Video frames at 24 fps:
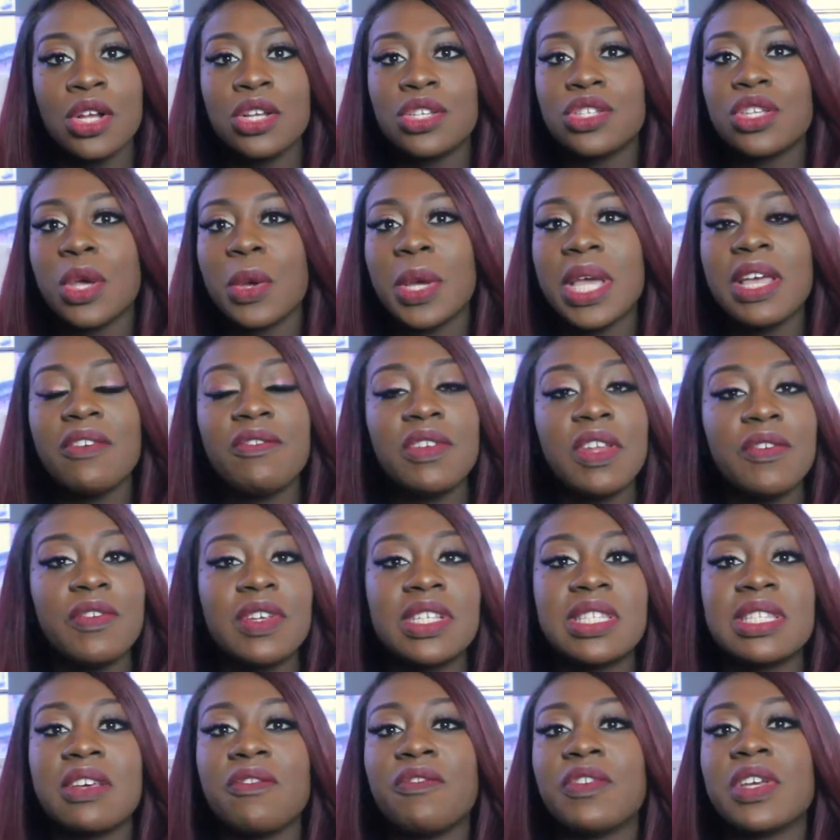So even if
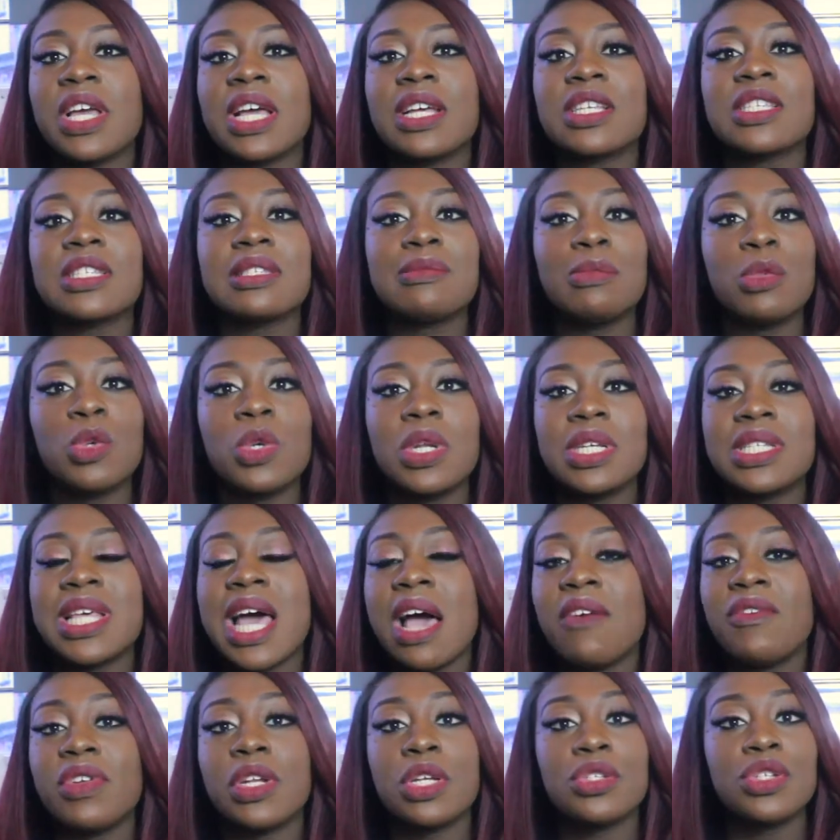it's something as small as
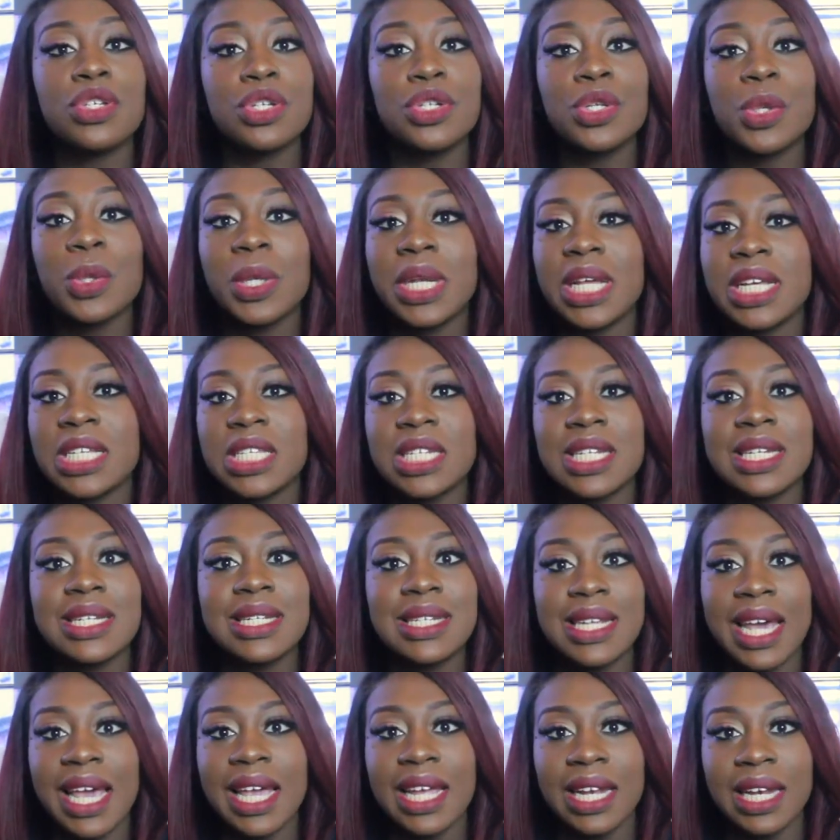having a to-do list
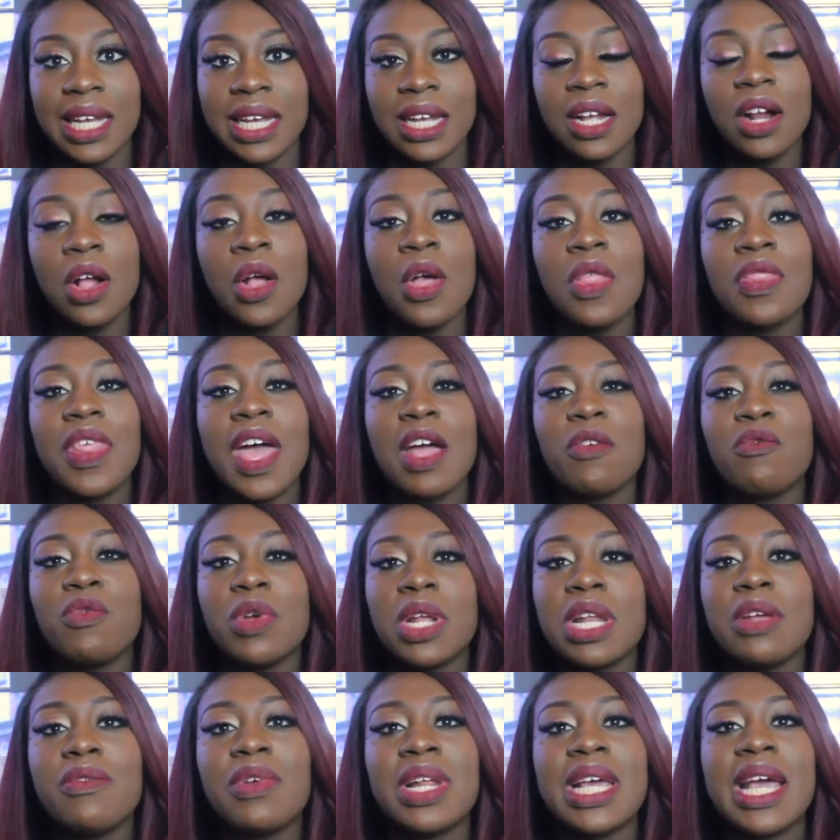daily, that
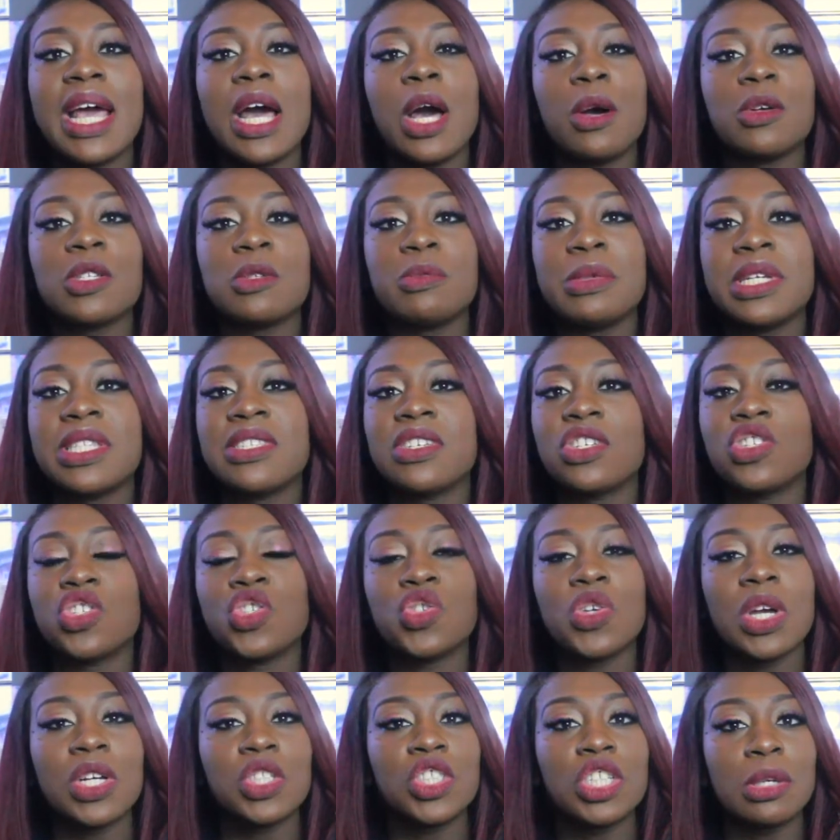really helps me to
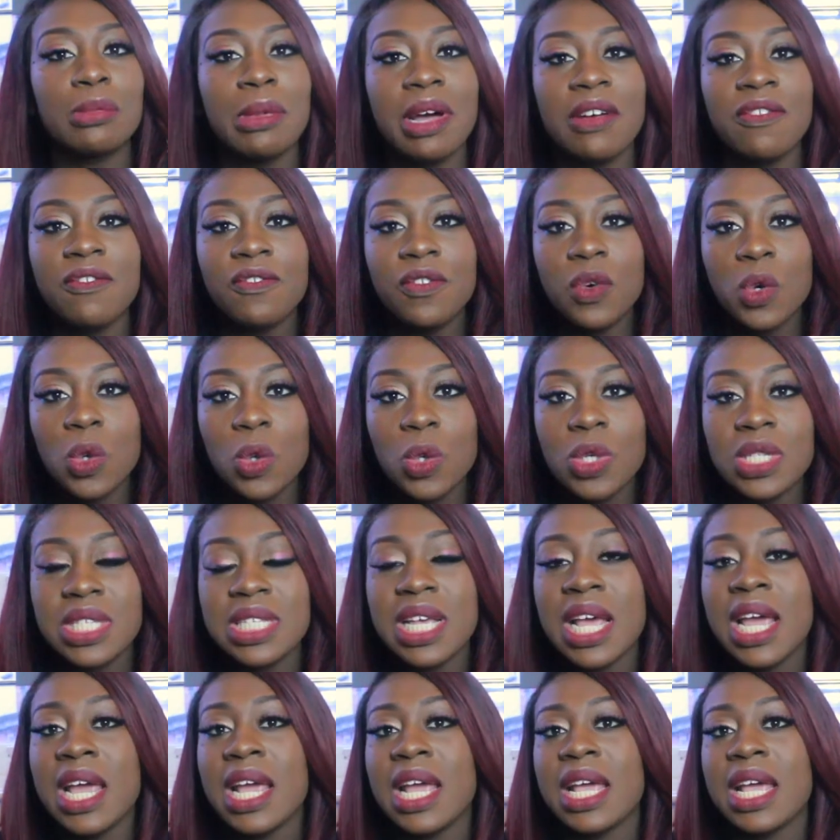structure my thoughts.